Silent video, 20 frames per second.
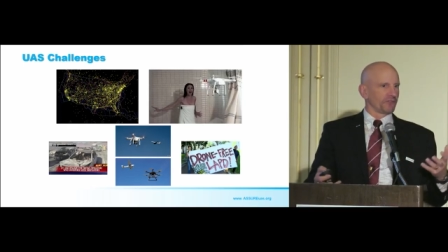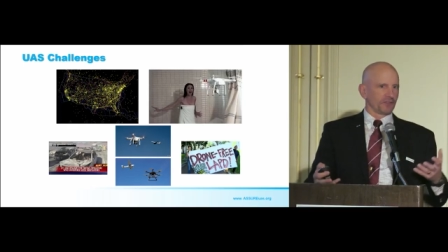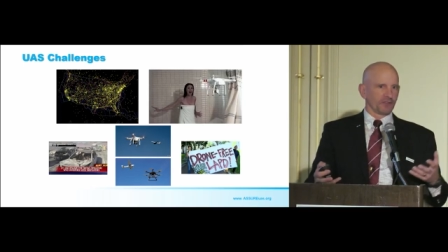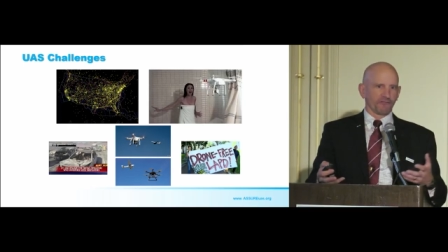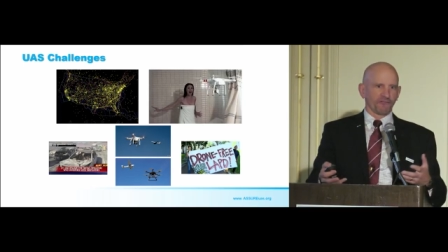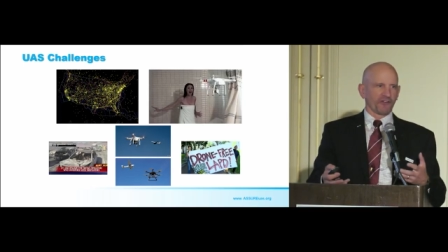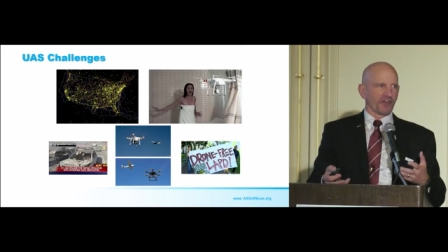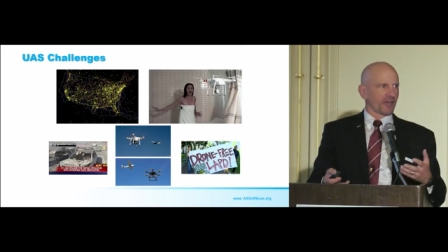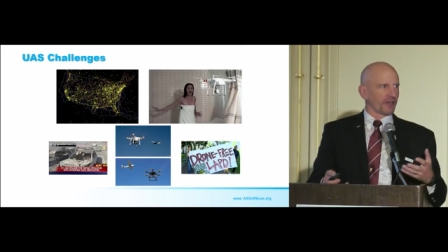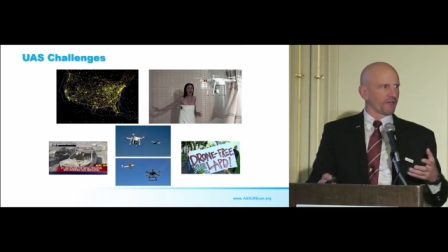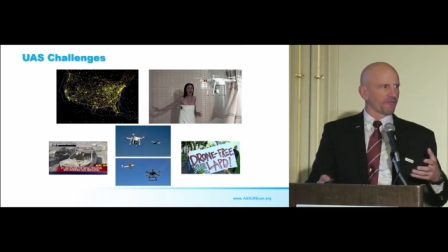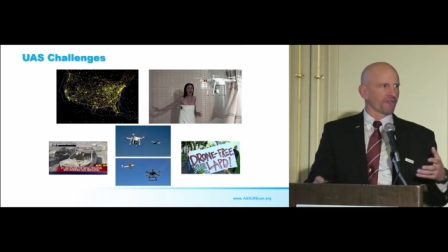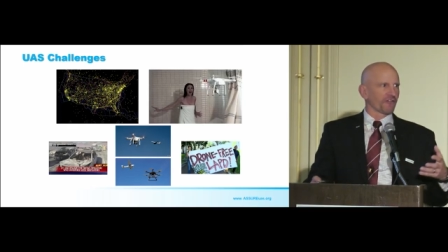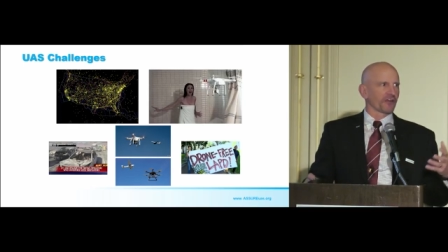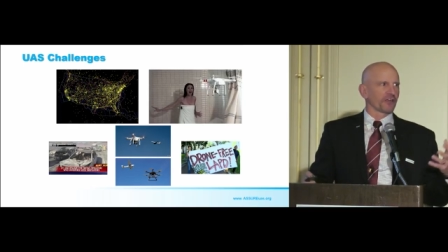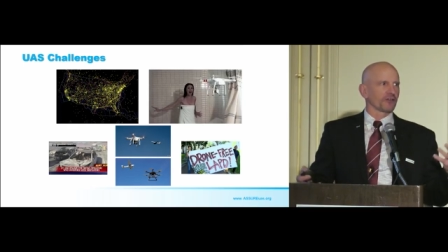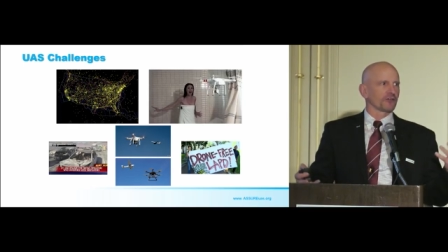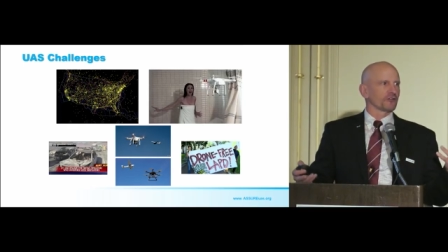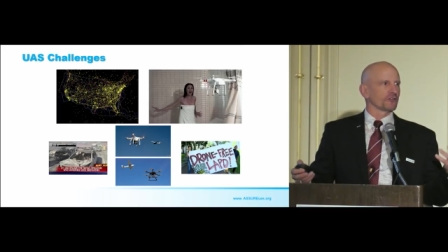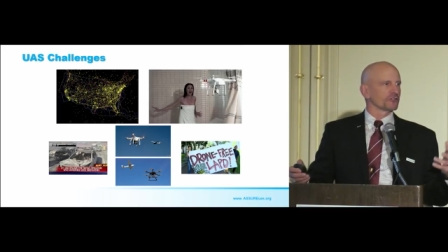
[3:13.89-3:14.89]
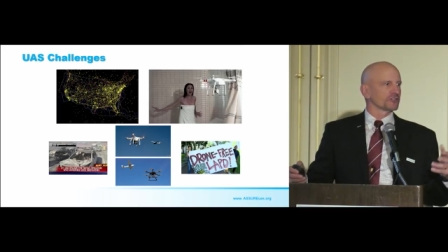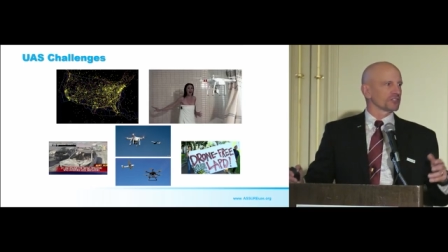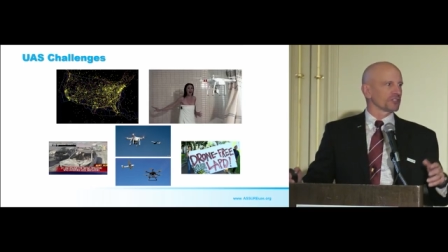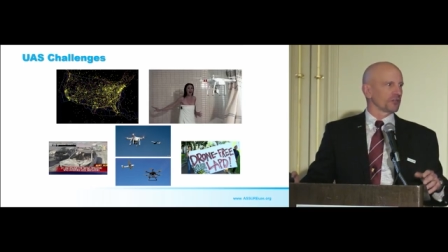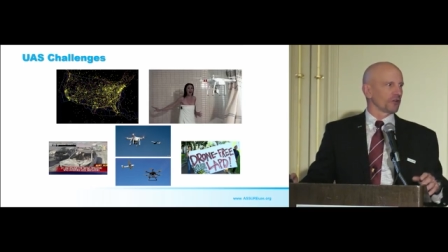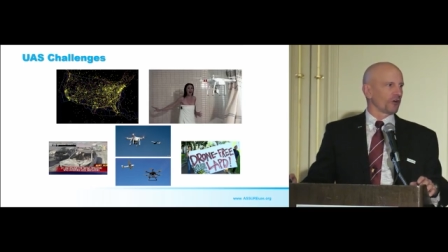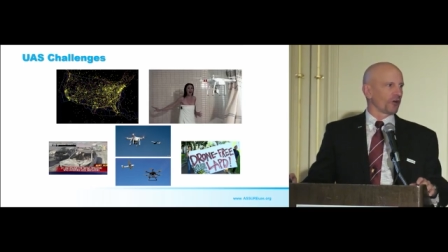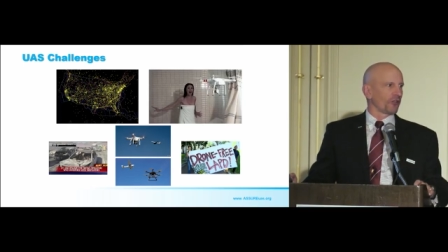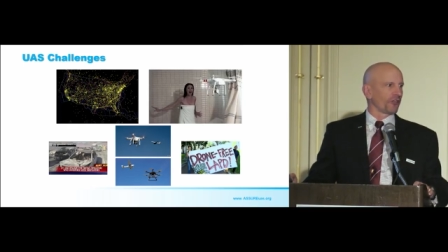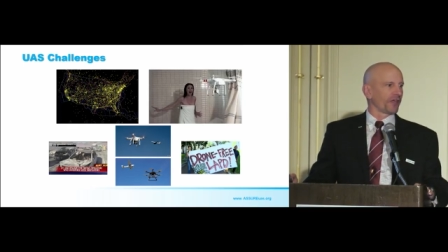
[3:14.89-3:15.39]
the firefighters
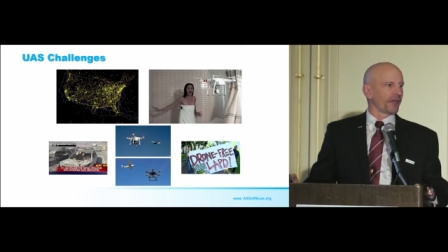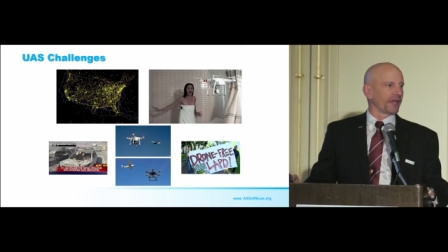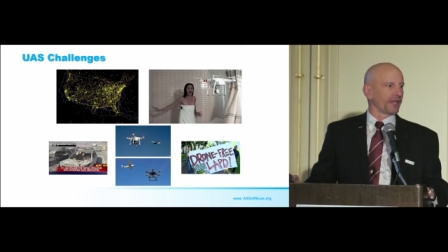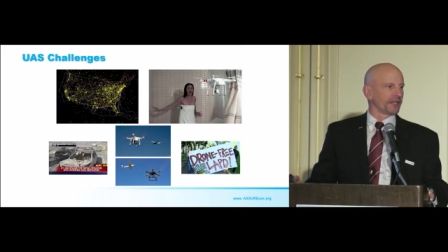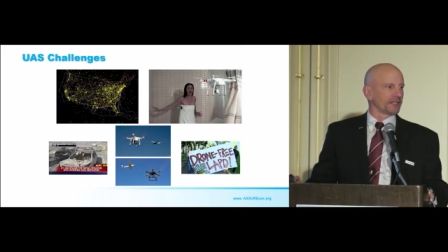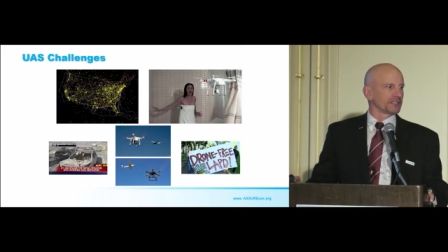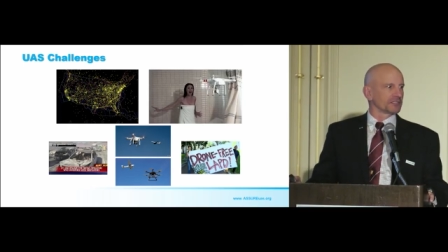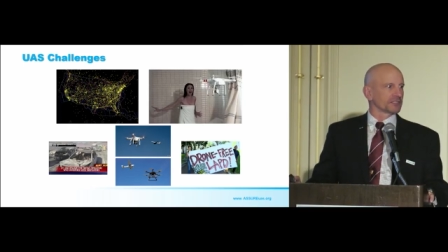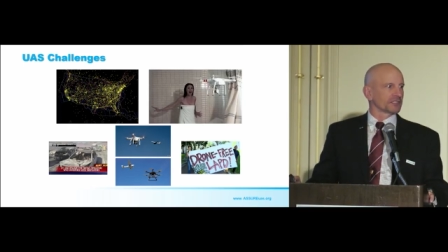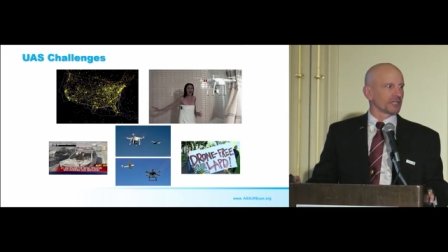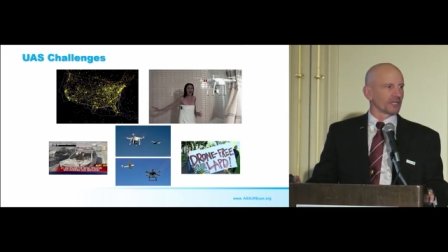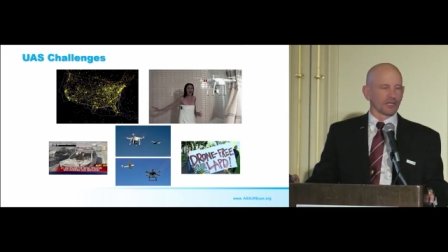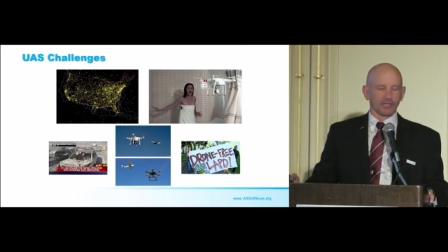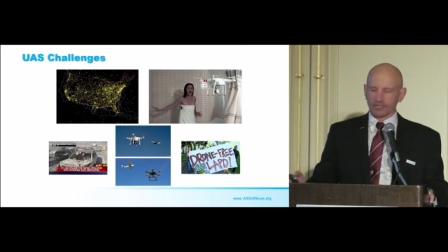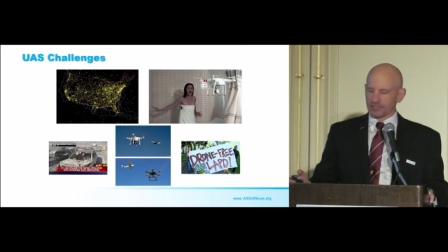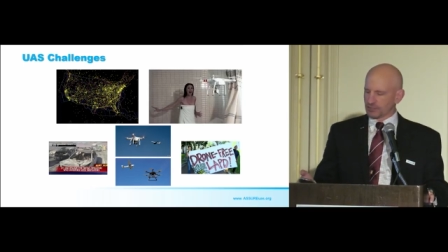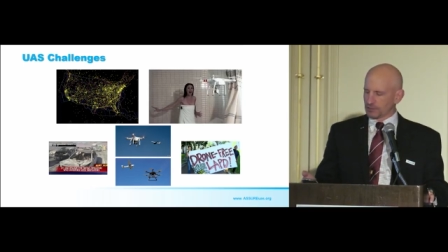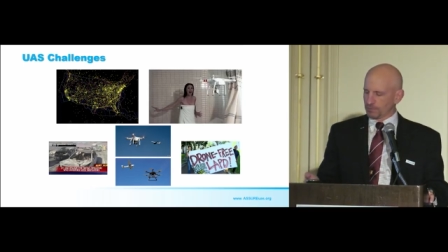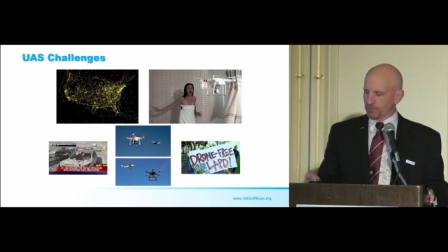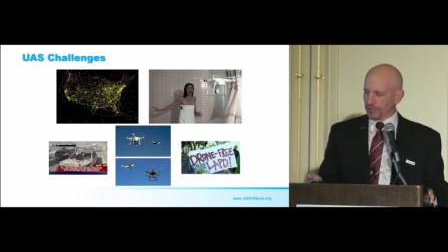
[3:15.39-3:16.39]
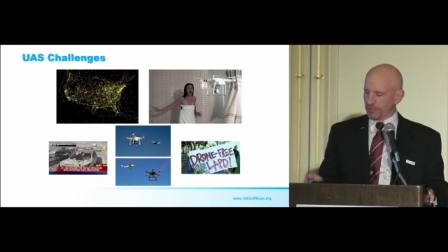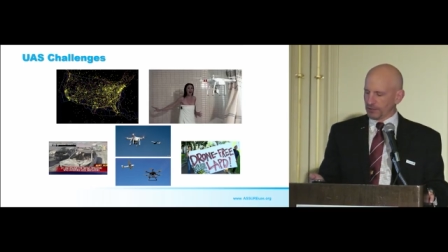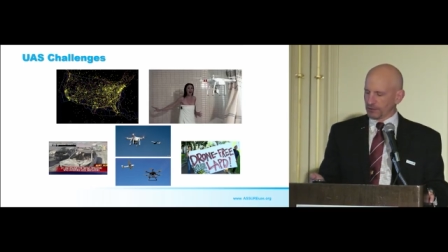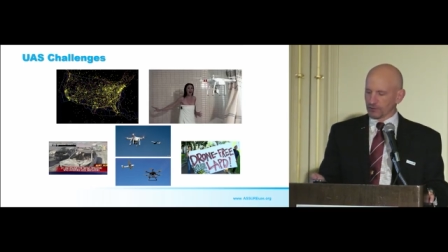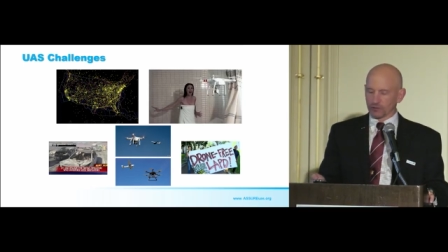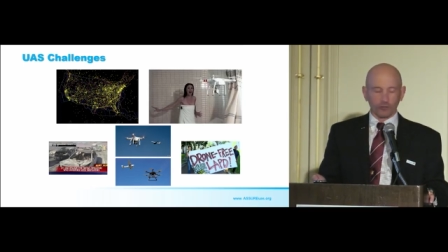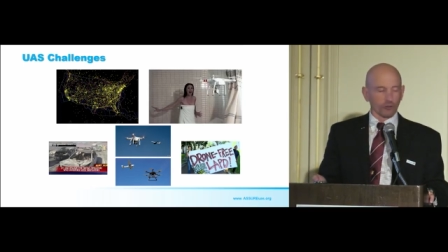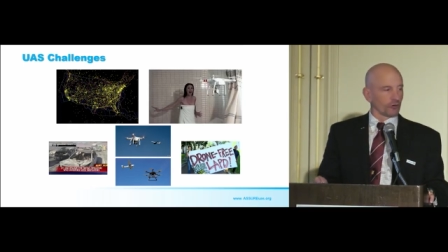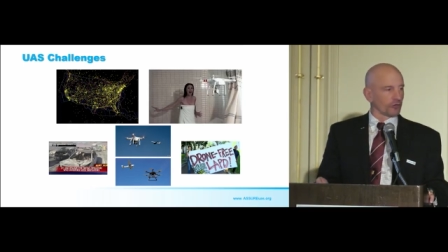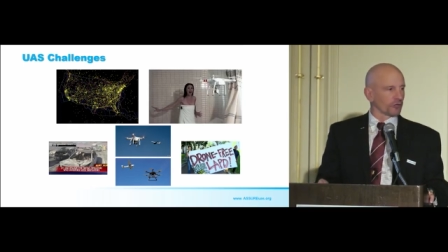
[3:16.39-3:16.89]
and all that is, uh, is
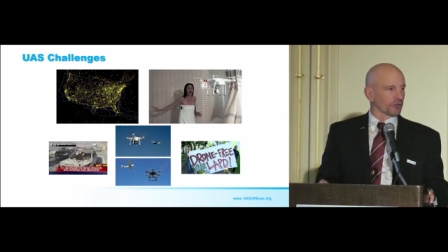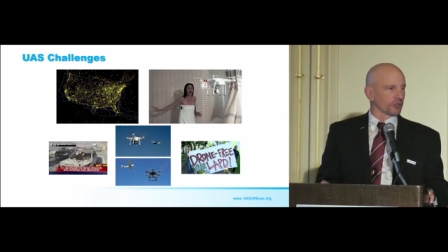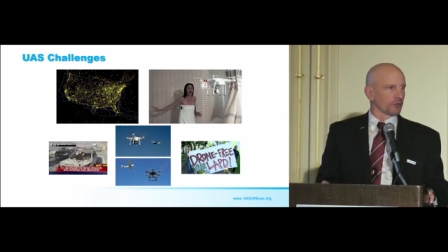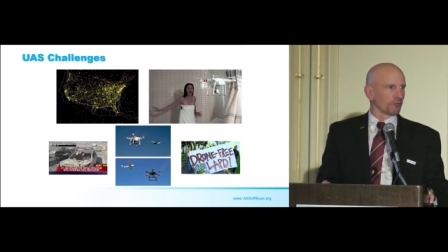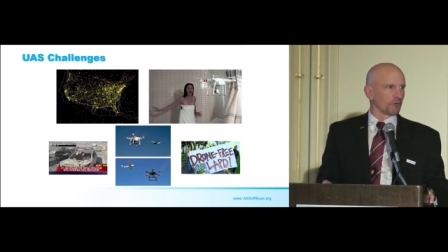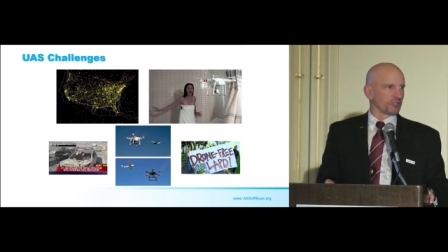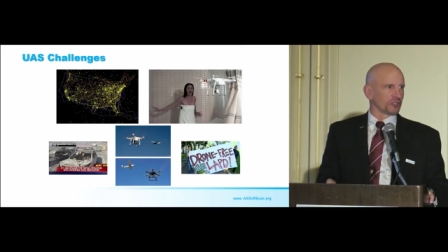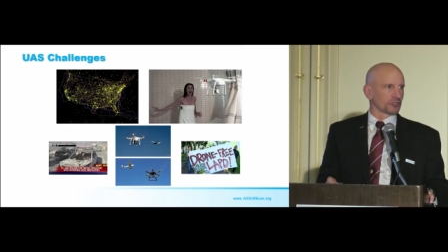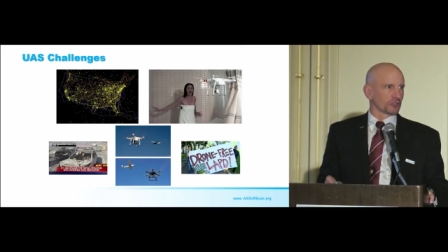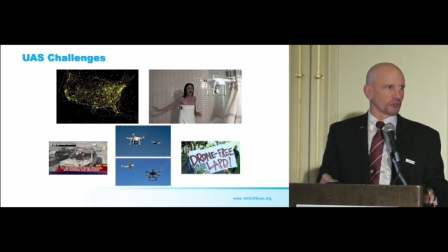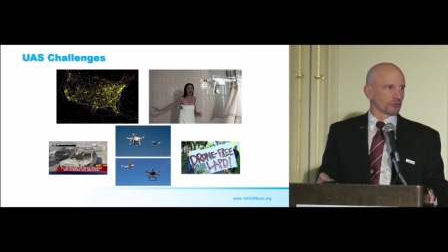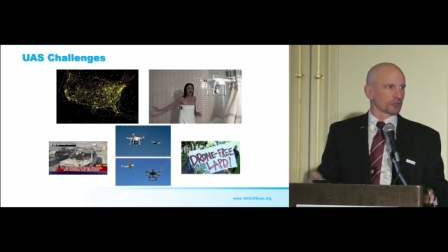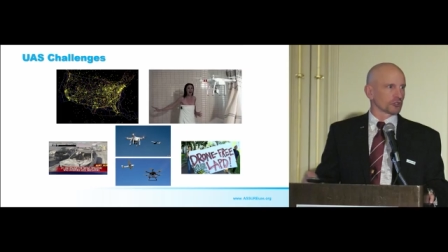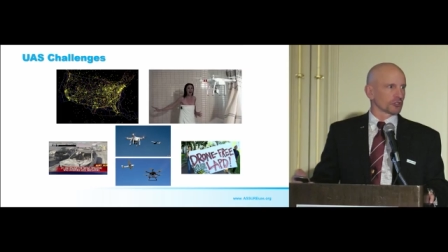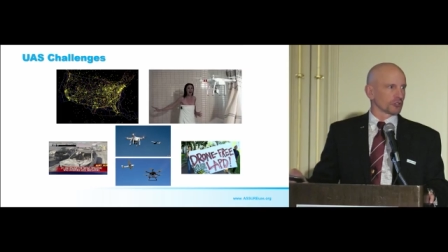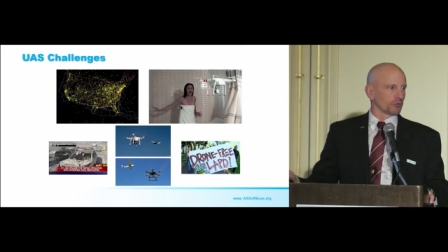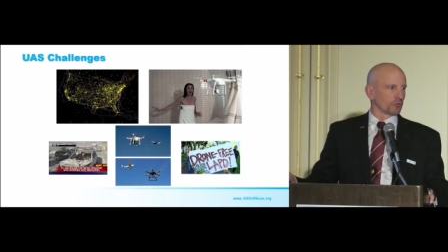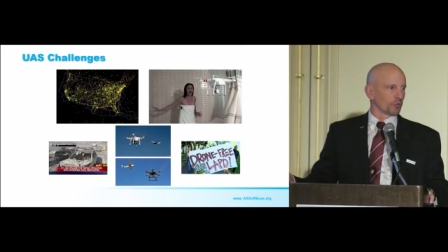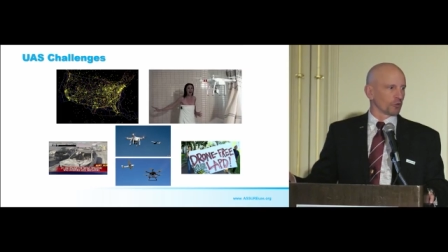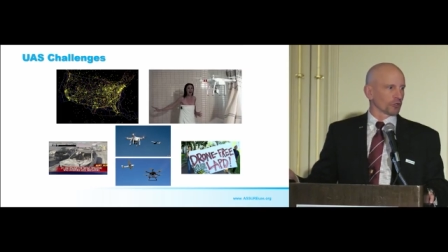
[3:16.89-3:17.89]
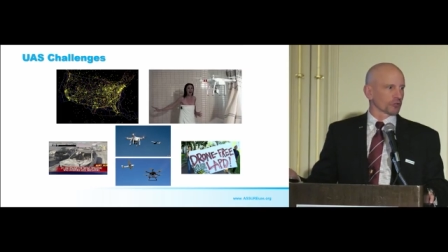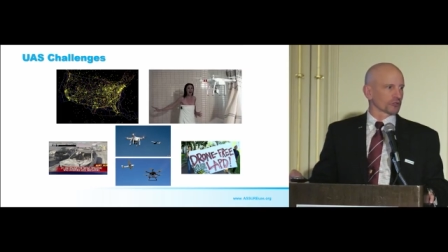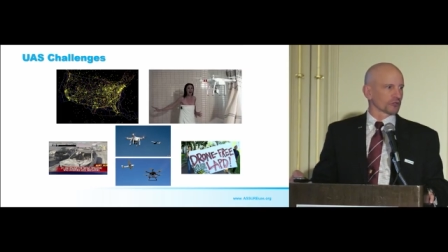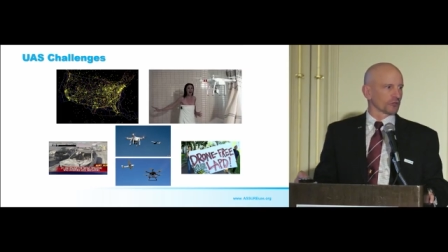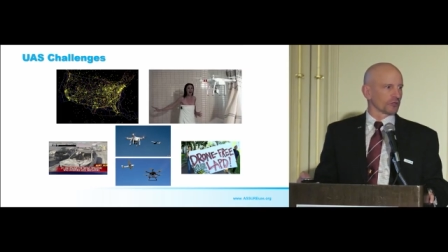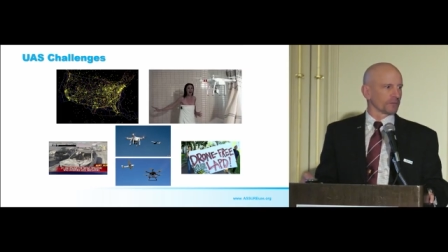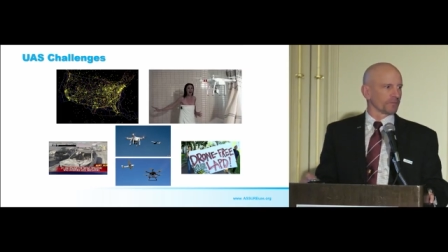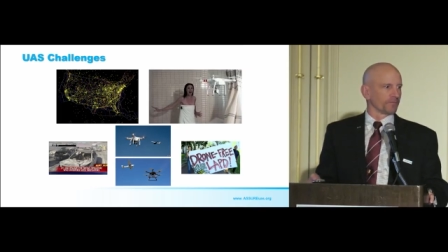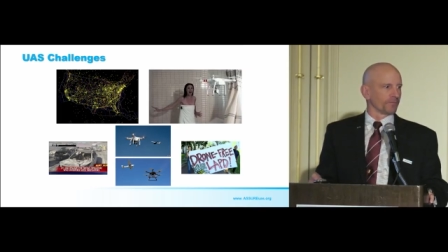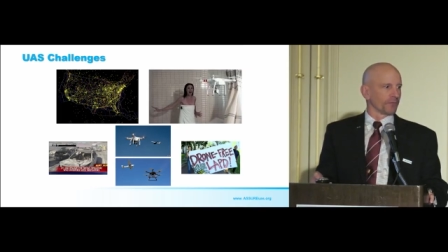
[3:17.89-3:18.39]
being currently researched and worked
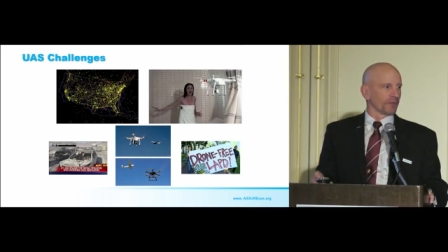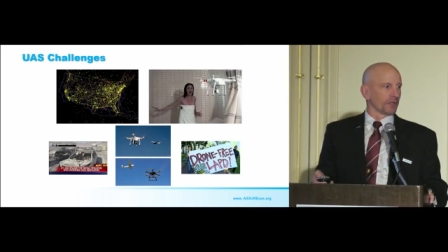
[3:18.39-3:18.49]
on.